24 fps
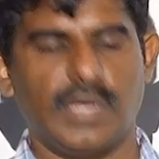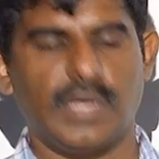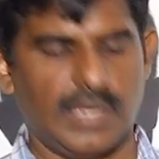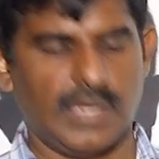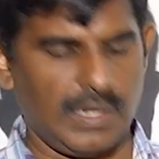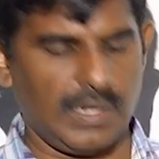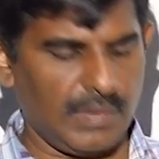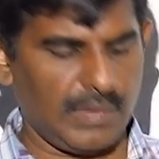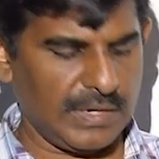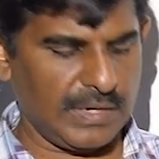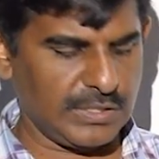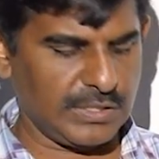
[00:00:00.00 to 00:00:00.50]

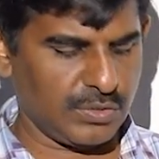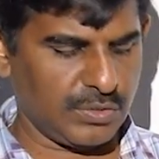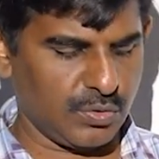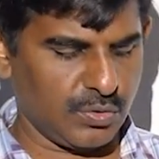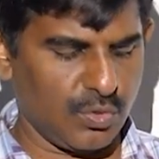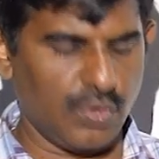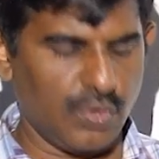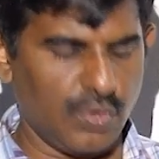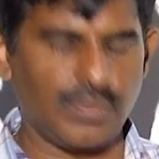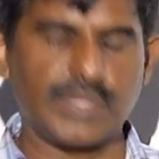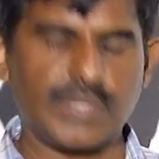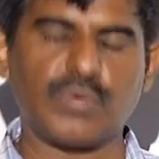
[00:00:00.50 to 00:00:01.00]
Now, I should
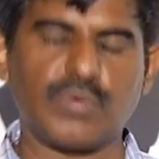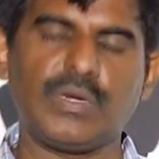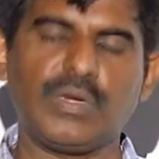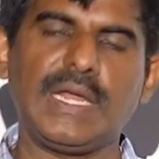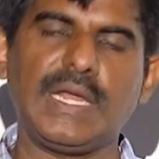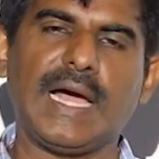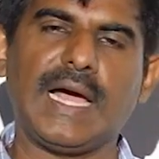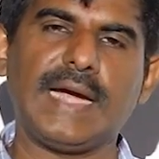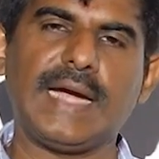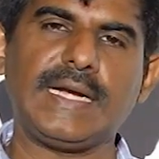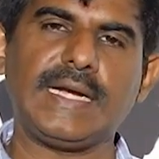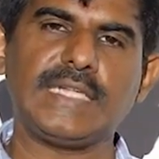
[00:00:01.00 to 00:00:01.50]
go with only
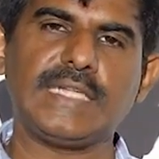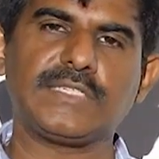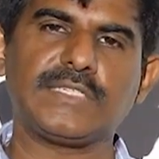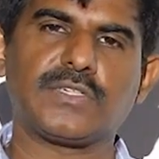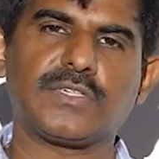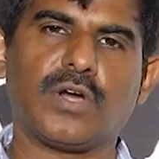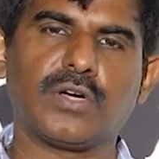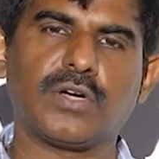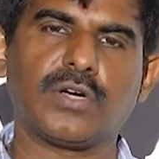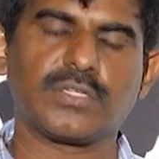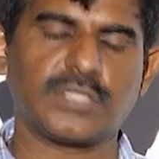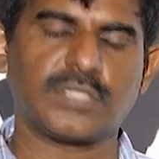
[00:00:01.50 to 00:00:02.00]
IT
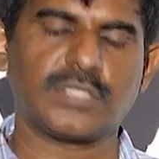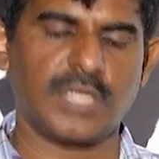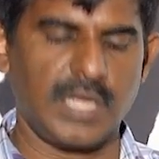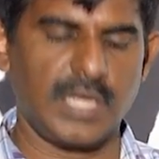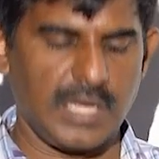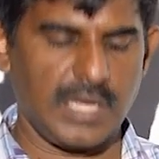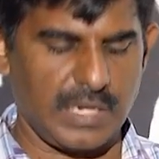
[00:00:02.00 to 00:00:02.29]
stocks.